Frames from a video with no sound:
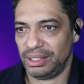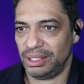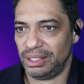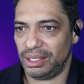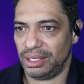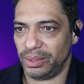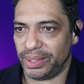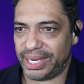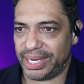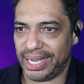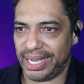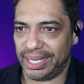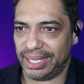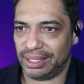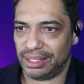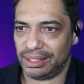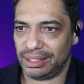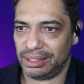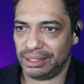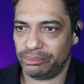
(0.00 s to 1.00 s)
Okay,
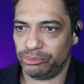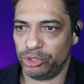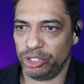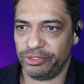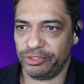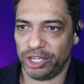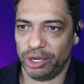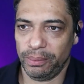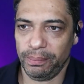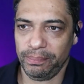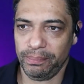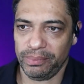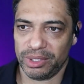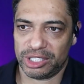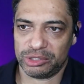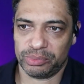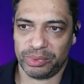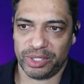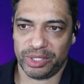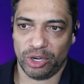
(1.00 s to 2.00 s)
moving on,
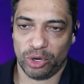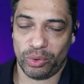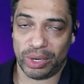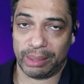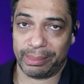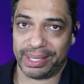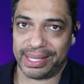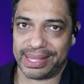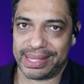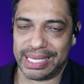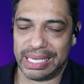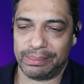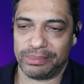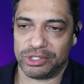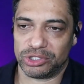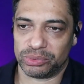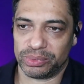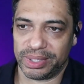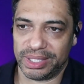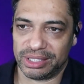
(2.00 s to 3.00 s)
because we've got quite a big theme
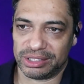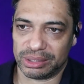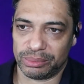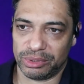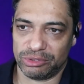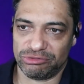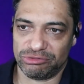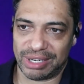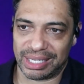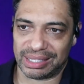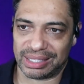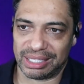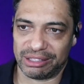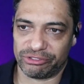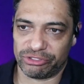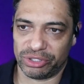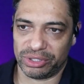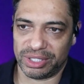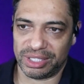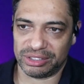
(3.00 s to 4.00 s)
this week, so we're rattling
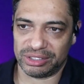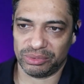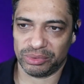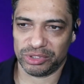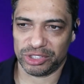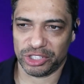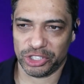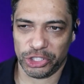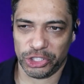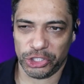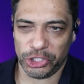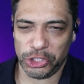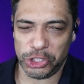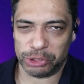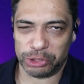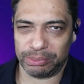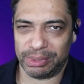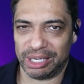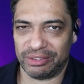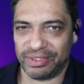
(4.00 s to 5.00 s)
through this. There wasn't a huge
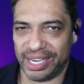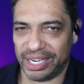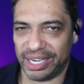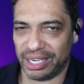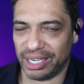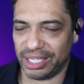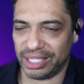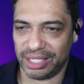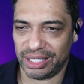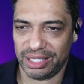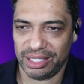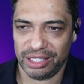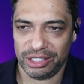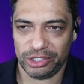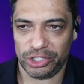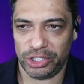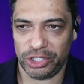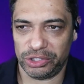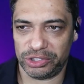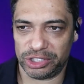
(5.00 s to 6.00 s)
amount of AI
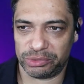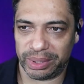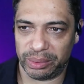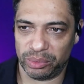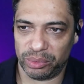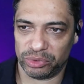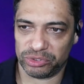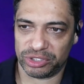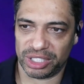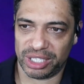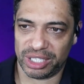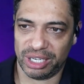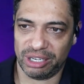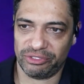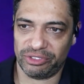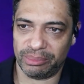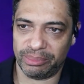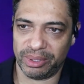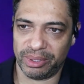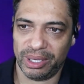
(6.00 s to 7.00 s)
news this week we wanted to
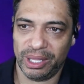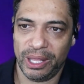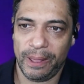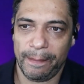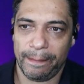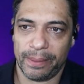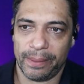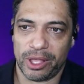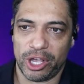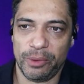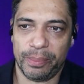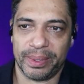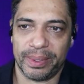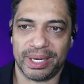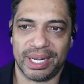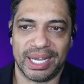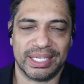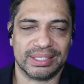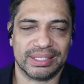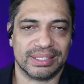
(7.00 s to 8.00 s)
cover, but
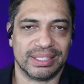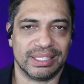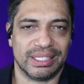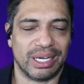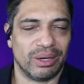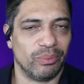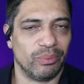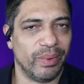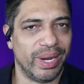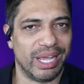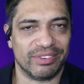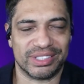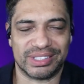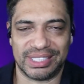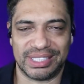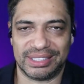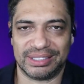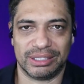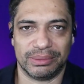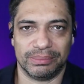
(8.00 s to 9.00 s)
OpenAI, now we have a
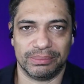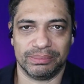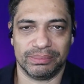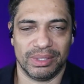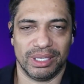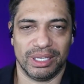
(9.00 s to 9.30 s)
system